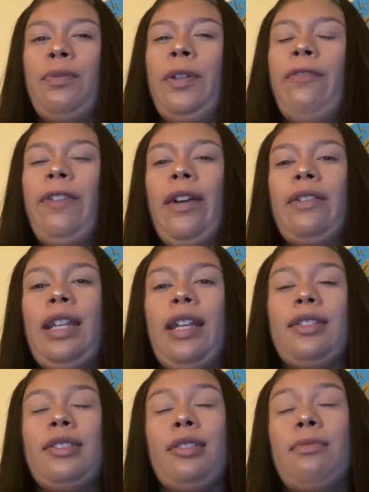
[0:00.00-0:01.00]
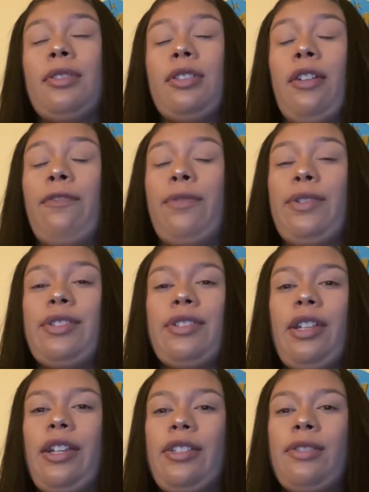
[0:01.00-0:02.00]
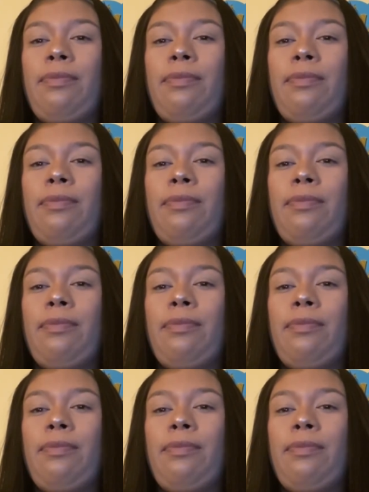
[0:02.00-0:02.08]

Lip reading: we found that some stuff was sus,